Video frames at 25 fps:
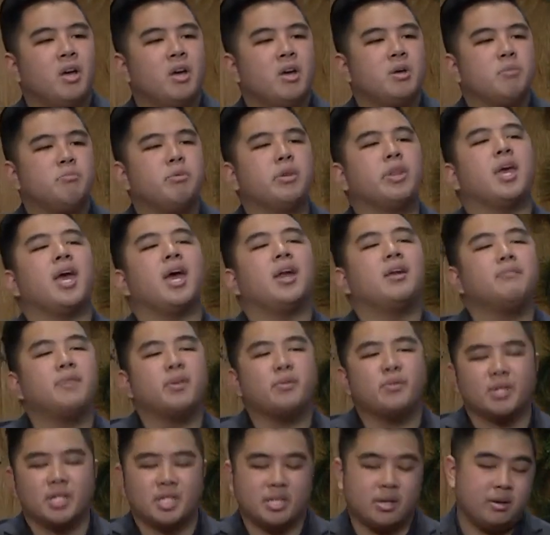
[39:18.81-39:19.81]
But the enemy
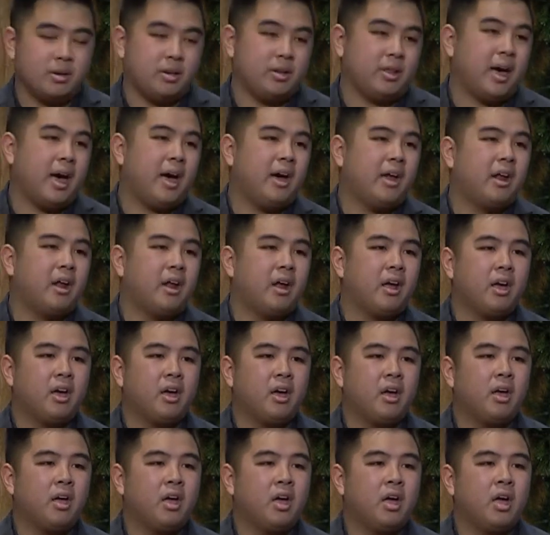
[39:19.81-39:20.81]
would tell you that.
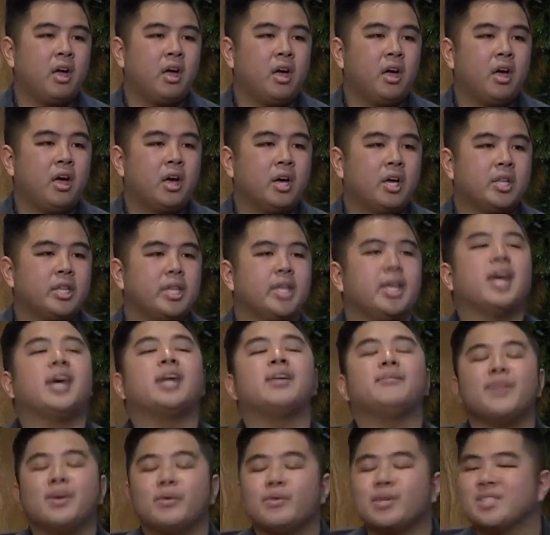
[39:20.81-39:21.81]
The
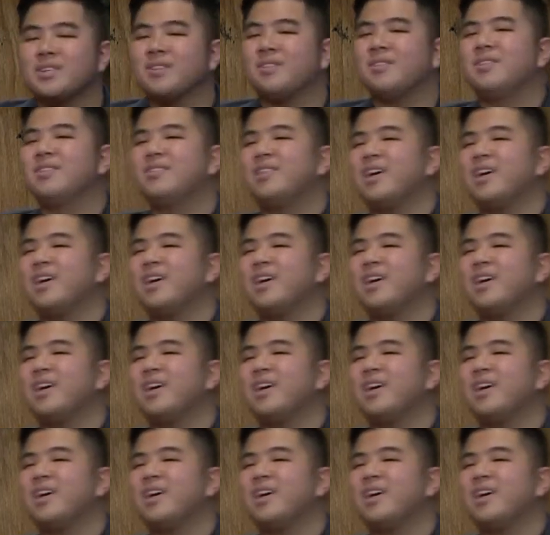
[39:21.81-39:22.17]
enemy would tell you that